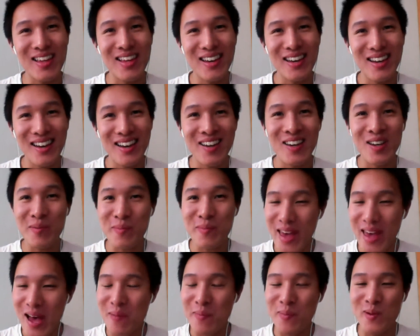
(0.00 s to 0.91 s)
It could be
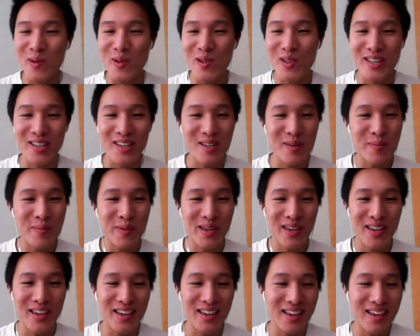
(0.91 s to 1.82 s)
Apple. It could
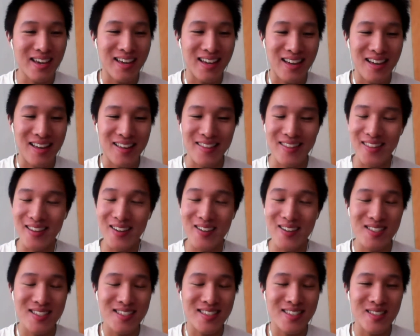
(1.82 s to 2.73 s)
be uh,
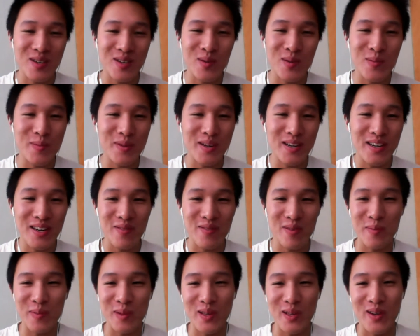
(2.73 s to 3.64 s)
there's so many
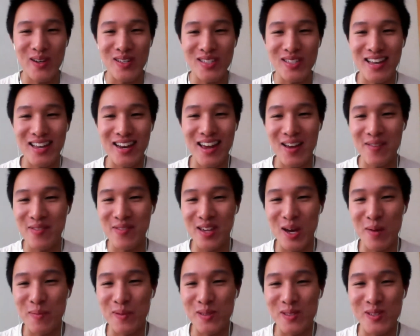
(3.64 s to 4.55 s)
different players that have the
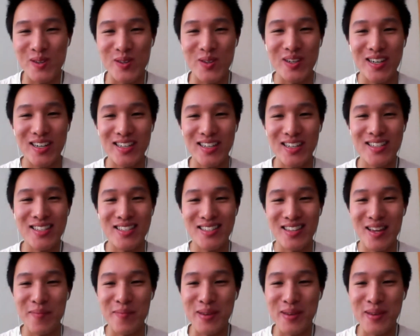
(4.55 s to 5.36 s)
opportunity to step mm.